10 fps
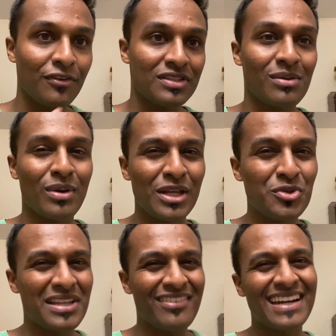you're somebody
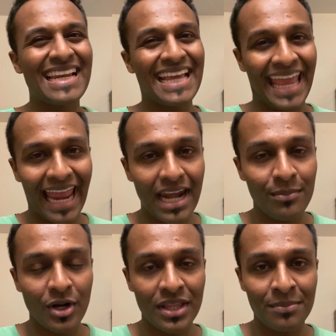who's never really cared
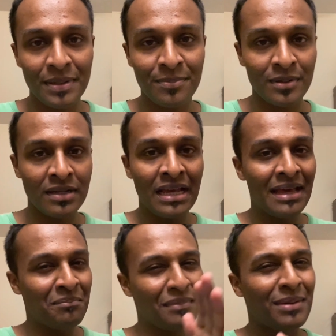about other people,
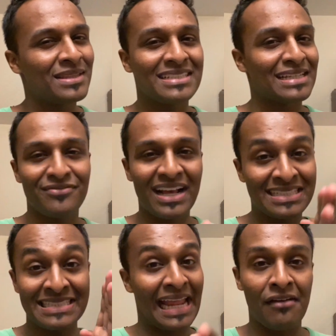maybe this advice
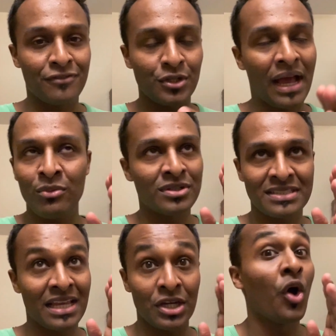is not for you. I wouldn't
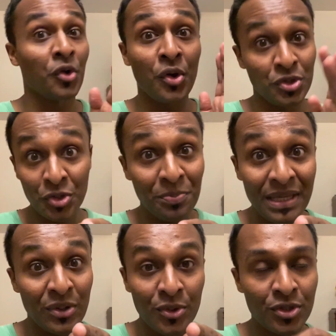say, no, you be
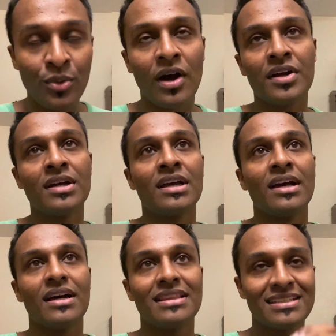who you are.
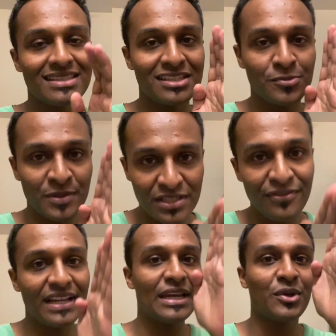This is
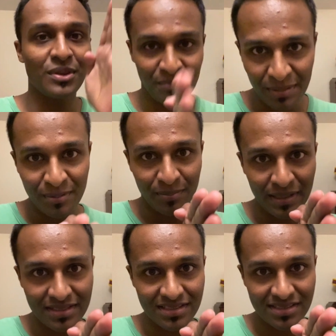specifically to the people
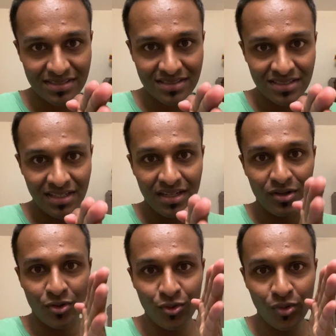pleasers
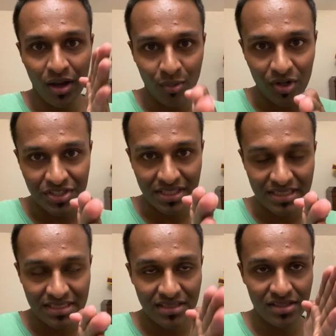who are watching
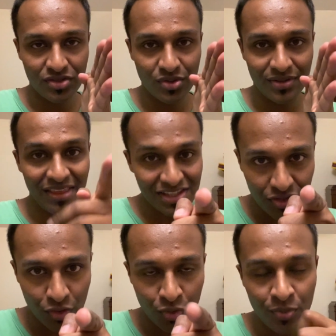this. And so if that's
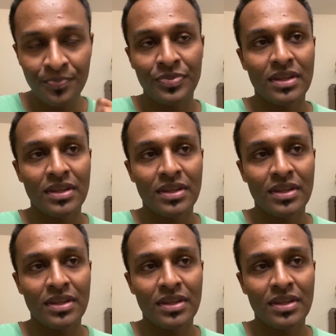you,